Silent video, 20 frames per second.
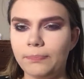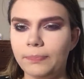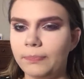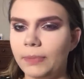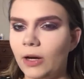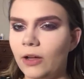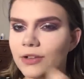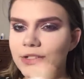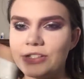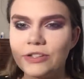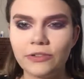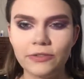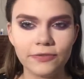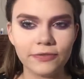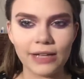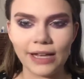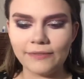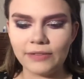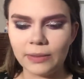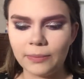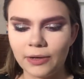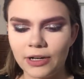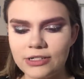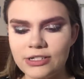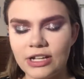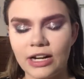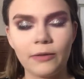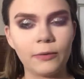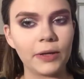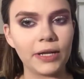but also fluffy
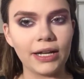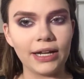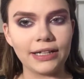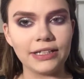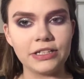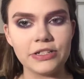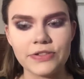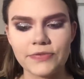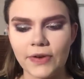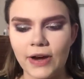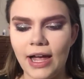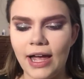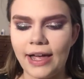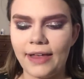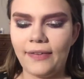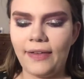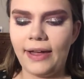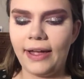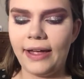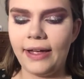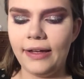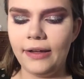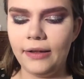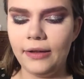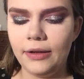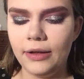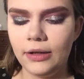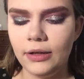brush that I really like to use for highlight.